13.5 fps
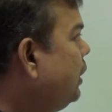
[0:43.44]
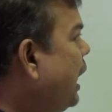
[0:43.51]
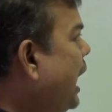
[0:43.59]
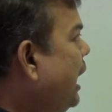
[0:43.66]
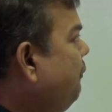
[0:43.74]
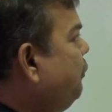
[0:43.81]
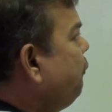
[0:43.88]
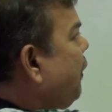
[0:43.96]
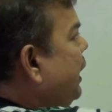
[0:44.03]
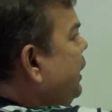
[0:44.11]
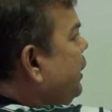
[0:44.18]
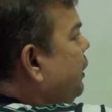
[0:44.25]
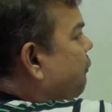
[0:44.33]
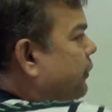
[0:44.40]
I have to find
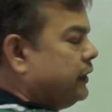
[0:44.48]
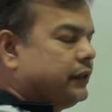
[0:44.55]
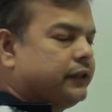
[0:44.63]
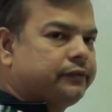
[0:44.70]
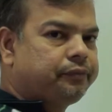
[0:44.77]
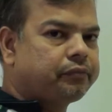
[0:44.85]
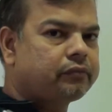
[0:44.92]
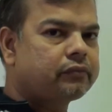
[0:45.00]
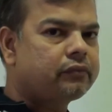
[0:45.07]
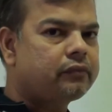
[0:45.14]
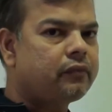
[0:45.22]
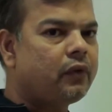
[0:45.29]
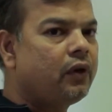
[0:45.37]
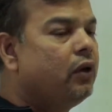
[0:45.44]
the difference.
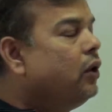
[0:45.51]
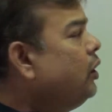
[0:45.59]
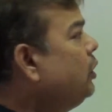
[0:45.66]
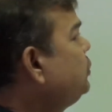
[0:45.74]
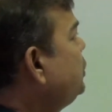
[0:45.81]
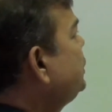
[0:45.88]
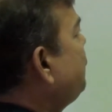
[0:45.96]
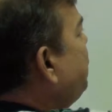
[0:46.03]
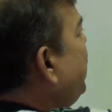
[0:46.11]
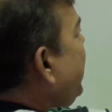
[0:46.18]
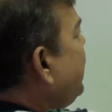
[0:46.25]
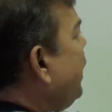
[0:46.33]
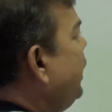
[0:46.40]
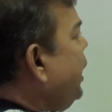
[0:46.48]
So
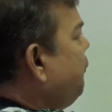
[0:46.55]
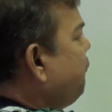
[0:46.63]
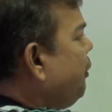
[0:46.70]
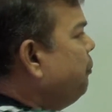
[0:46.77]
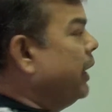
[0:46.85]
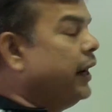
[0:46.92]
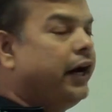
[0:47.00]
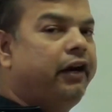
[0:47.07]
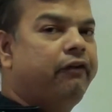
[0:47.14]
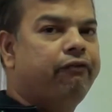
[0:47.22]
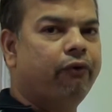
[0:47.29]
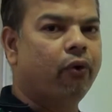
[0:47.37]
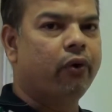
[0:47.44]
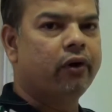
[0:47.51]
subtract 100 from
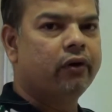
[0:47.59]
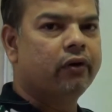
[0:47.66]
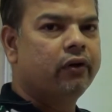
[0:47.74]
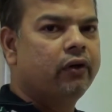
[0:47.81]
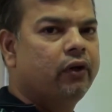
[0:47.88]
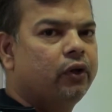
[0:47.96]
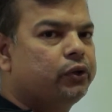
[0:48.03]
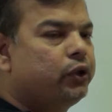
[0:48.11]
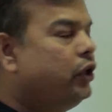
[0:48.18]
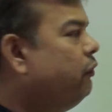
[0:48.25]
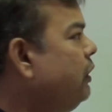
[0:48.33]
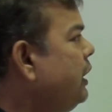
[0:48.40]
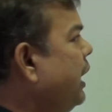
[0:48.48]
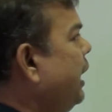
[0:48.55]
104. So you
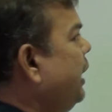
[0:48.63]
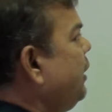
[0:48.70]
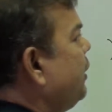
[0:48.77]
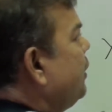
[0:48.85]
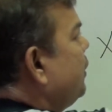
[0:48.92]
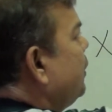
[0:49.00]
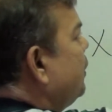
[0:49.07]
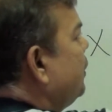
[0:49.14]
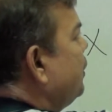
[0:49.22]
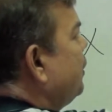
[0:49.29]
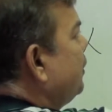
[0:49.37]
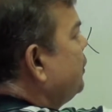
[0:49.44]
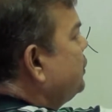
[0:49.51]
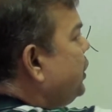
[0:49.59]
will get
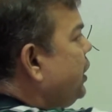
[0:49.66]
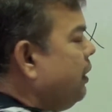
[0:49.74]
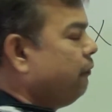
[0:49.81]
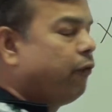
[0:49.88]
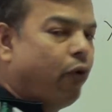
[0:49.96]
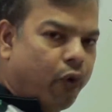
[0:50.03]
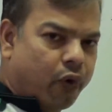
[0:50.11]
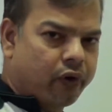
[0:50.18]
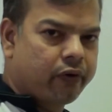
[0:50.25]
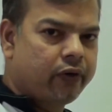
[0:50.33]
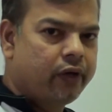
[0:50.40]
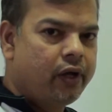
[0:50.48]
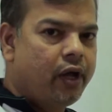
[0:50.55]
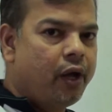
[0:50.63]
4.
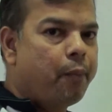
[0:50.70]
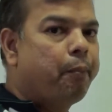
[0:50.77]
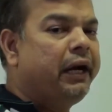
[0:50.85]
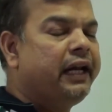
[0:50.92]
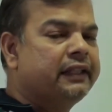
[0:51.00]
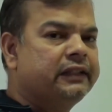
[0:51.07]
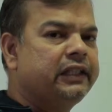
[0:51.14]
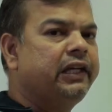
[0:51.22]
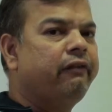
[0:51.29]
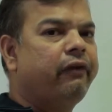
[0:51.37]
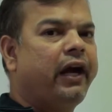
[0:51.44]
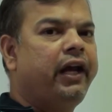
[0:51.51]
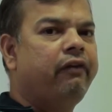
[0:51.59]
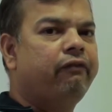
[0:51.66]
But instead of
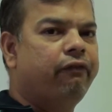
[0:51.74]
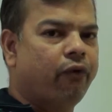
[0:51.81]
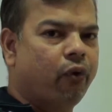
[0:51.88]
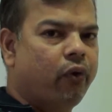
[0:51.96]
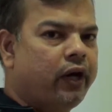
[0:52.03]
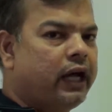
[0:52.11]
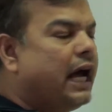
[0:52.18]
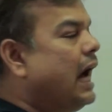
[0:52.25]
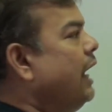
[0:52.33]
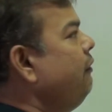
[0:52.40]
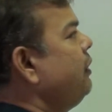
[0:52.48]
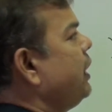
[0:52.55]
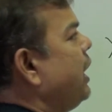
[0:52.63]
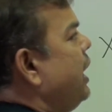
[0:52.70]
writing 4, I
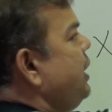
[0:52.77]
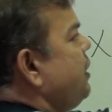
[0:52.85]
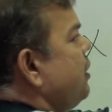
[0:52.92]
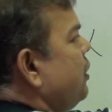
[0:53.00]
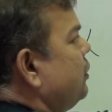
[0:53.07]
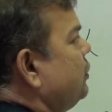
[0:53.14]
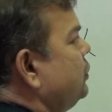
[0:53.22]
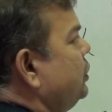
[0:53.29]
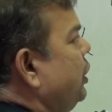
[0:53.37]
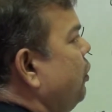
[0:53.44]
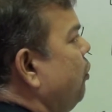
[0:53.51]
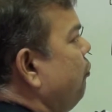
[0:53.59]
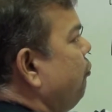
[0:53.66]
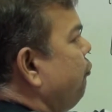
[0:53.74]
will write
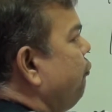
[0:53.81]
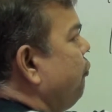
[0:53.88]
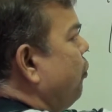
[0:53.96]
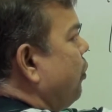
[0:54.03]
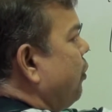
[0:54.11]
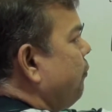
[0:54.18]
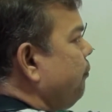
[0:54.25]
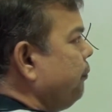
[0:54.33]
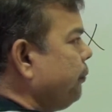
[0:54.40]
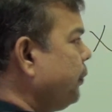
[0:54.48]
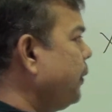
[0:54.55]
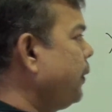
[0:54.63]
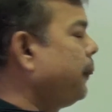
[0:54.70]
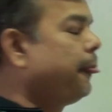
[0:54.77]
0,
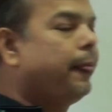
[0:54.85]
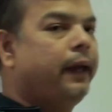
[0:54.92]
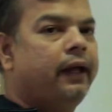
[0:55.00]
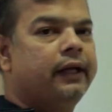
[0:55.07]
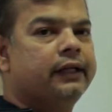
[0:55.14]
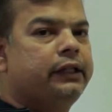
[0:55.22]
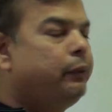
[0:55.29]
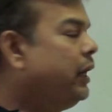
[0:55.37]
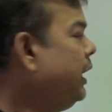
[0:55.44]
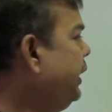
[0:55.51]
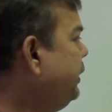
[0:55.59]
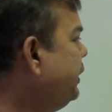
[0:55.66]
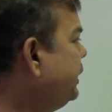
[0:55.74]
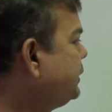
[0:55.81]
4.
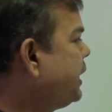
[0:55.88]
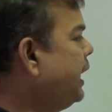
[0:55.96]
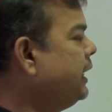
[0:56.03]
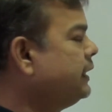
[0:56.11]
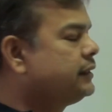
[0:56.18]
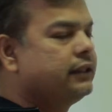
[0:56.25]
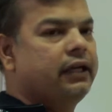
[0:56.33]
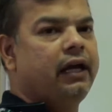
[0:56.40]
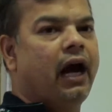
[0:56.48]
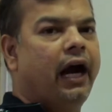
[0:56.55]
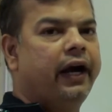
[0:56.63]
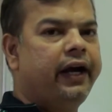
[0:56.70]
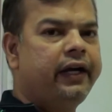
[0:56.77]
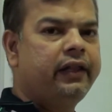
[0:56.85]
Similarly in this case,
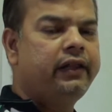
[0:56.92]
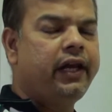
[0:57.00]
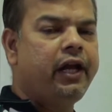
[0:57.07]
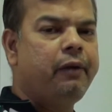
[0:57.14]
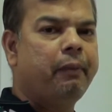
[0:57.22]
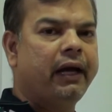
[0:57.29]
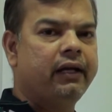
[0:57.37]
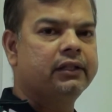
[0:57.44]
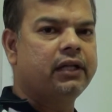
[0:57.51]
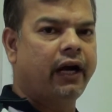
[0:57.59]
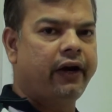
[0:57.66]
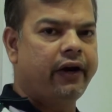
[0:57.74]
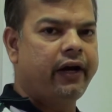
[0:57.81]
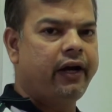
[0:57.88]
103 minus
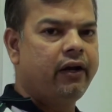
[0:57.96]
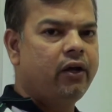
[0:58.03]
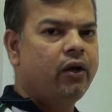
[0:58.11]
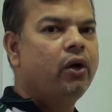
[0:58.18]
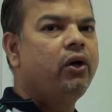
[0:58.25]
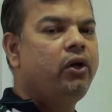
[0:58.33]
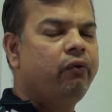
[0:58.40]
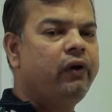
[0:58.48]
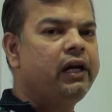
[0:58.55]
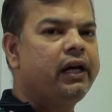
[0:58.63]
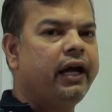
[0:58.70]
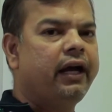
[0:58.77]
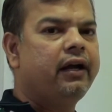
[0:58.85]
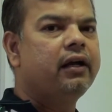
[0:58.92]
100, you will
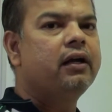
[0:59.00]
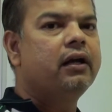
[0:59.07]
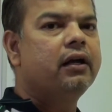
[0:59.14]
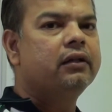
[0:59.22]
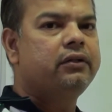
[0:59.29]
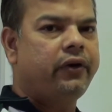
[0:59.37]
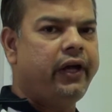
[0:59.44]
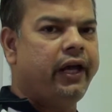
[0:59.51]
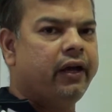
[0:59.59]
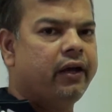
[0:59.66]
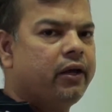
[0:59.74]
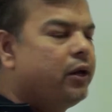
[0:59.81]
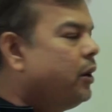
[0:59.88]
get 3.